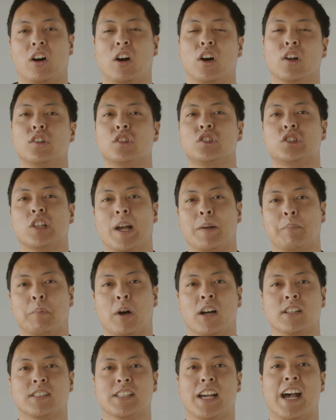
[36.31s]
all the
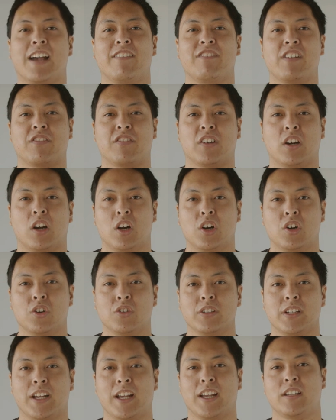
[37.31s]
tripods I've ever
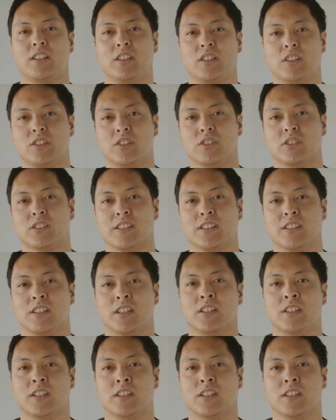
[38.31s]
owned and used